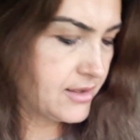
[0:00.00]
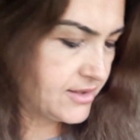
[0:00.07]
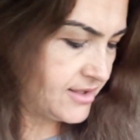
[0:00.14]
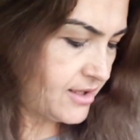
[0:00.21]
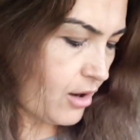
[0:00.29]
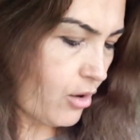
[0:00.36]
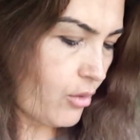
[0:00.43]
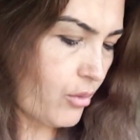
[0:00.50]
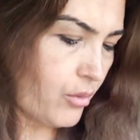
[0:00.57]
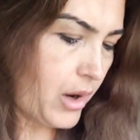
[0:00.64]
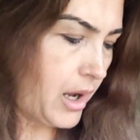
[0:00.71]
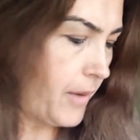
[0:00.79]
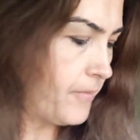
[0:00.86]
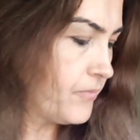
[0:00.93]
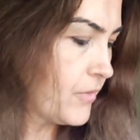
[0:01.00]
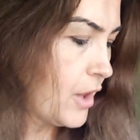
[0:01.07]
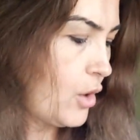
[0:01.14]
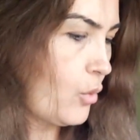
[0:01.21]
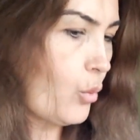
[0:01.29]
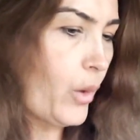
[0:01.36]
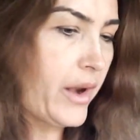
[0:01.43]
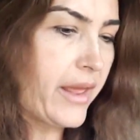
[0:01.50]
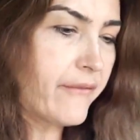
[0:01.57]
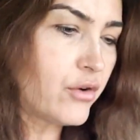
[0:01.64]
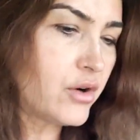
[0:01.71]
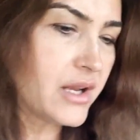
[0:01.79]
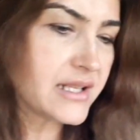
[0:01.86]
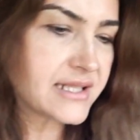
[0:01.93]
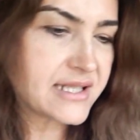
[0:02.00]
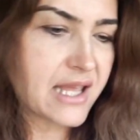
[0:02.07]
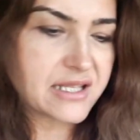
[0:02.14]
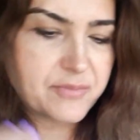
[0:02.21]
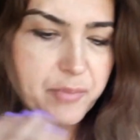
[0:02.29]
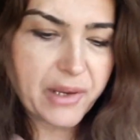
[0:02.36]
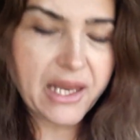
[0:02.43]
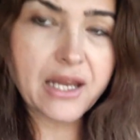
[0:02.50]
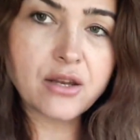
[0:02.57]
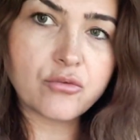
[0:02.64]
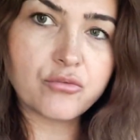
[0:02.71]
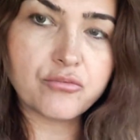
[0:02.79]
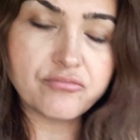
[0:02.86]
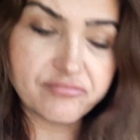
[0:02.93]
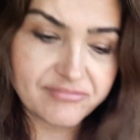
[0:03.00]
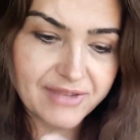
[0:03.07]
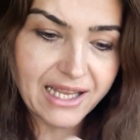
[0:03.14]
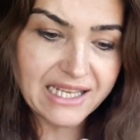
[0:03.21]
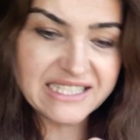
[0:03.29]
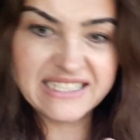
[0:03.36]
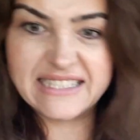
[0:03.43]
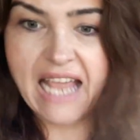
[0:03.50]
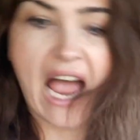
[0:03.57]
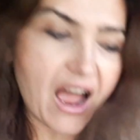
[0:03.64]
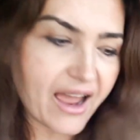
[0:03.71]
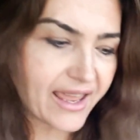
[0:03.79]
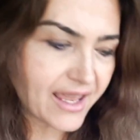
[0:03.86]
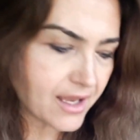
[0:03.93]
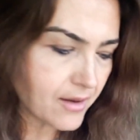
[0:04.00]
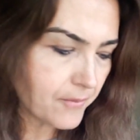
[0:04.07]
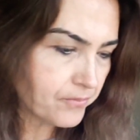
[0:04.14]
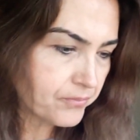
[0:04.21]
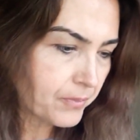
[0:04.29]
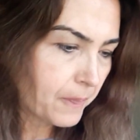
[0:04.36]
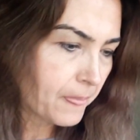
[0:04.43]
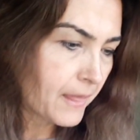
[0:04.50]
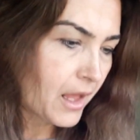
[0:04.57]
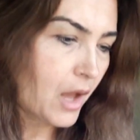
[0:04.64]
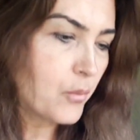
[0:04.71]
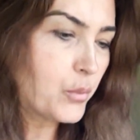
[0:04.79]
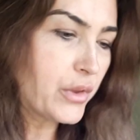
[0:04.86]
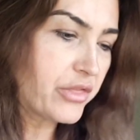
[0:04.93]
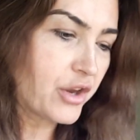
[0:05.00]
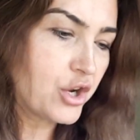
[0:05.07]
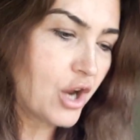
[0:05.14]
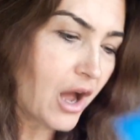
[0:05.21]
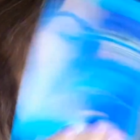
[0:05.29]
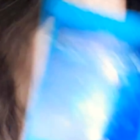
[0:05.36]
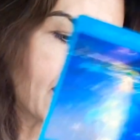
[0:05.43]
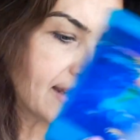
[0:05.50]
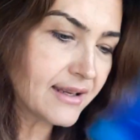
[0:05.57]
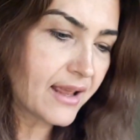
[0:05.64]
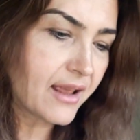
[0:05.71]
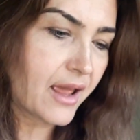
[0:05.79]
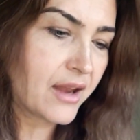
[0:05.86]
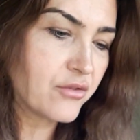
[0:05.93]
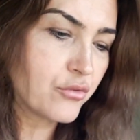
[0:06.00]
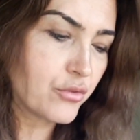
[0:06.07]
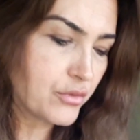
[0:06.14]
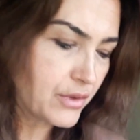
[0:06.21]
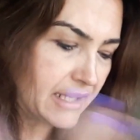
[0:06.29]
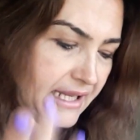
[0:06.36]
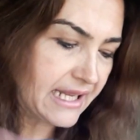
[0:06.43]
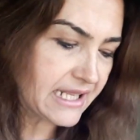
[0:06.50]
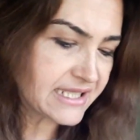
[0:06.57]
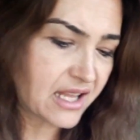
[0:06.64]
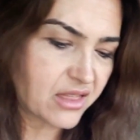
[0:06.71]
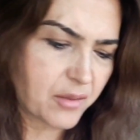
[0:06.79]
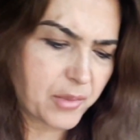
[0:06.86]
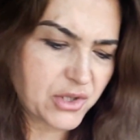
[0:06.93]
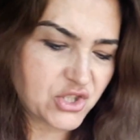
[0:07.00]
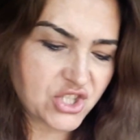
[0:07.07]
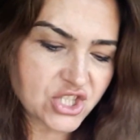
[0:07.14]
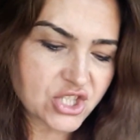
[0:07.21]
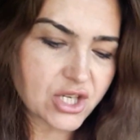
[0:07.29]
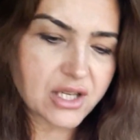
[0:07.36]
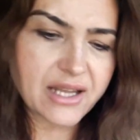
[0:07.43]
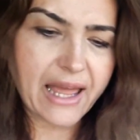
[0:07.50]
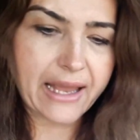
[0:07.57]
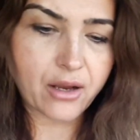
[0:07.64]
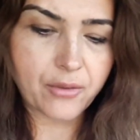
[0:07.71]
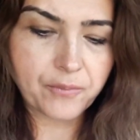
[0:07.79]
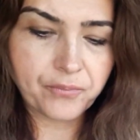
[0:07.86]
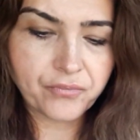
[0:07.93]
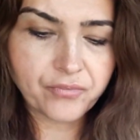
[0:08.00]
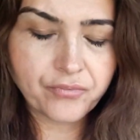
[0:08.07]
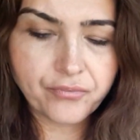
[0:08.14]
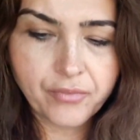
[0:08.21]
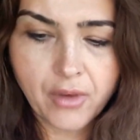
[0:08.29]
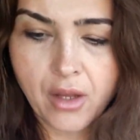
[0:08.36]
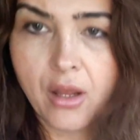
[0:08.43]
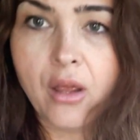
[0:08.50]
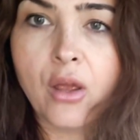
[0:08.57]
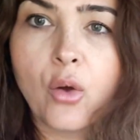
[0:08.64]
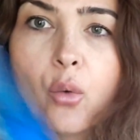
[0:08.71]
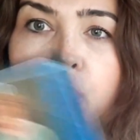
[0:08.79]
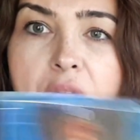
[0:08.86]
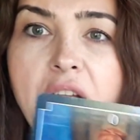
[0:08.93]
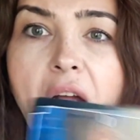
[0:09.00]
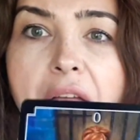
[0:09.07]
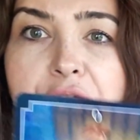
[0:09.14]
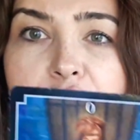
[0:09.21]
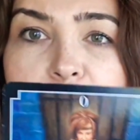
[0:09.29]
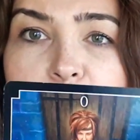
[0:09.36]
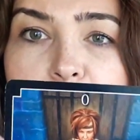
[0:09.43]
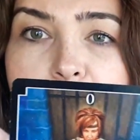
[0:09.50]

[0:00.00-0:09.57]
So whatever is that's being is dying, and with the 9 and the Release and the Magician, like we got the new